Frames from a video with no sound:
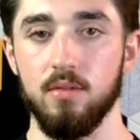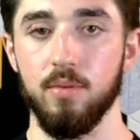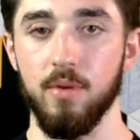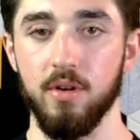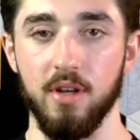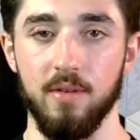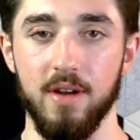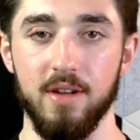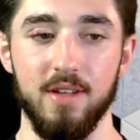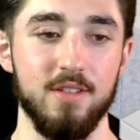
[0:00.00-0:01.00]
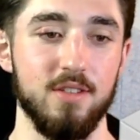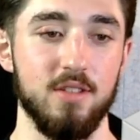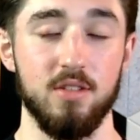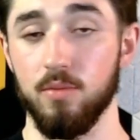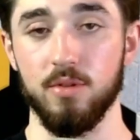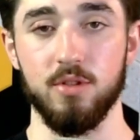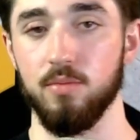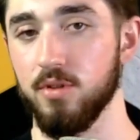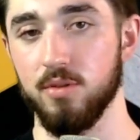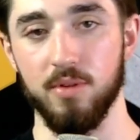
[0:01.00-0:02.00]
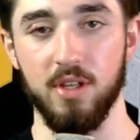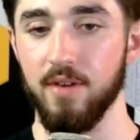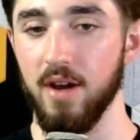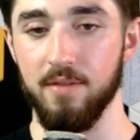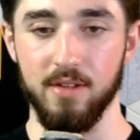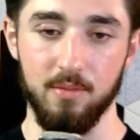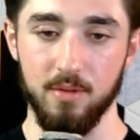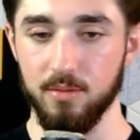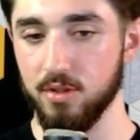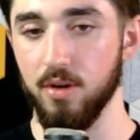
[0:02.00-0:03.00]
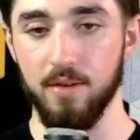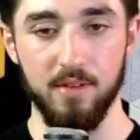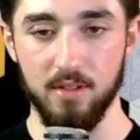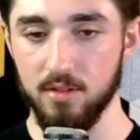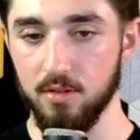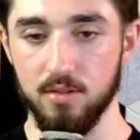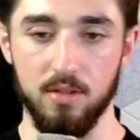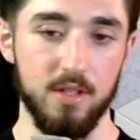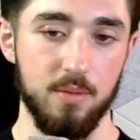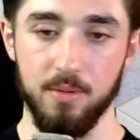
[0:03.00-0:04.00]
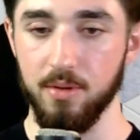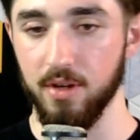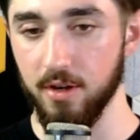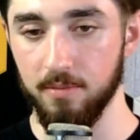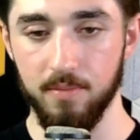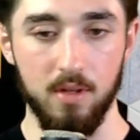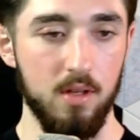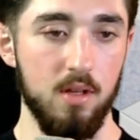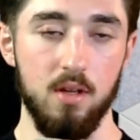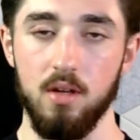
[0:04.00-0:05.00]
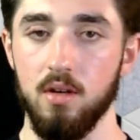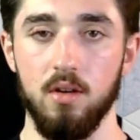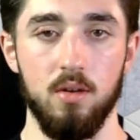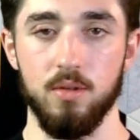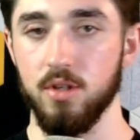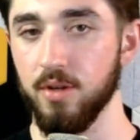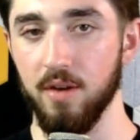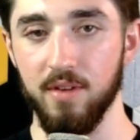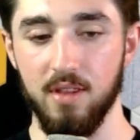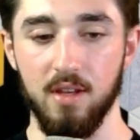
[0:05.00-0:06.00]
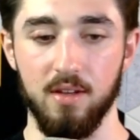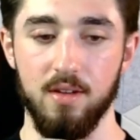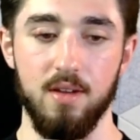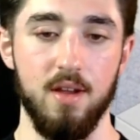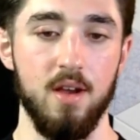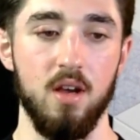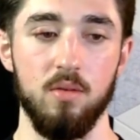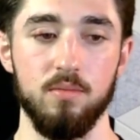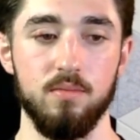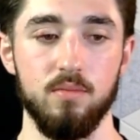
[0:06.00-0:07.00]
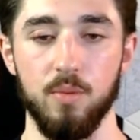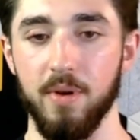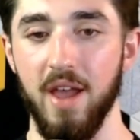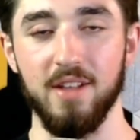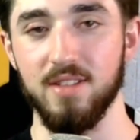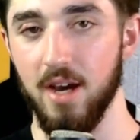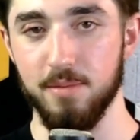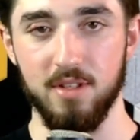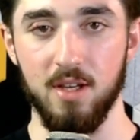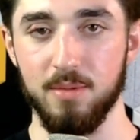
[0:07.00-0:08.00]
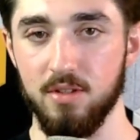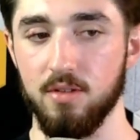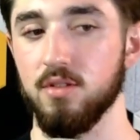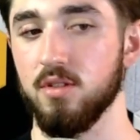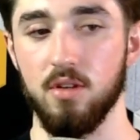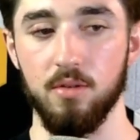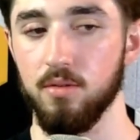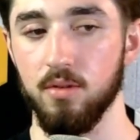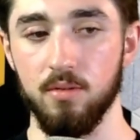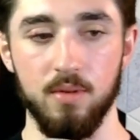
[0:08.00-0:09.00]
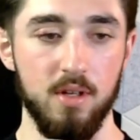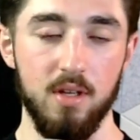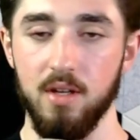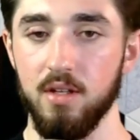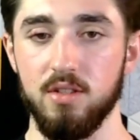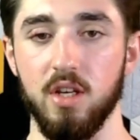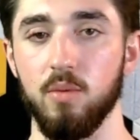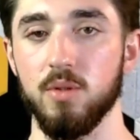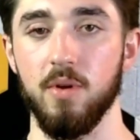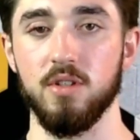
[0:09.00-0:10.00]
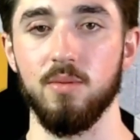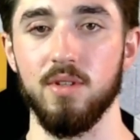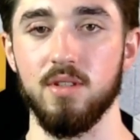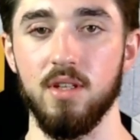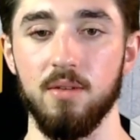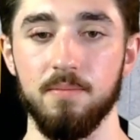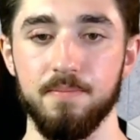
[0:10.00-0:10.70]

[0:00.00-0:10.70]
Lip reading: promoting it, right, is just we just want to give out everything. We want to show everything to you, so that's what we're doing here. We're showing everything. We'll probably add timestamps. You can just go through, check which parts you want to see.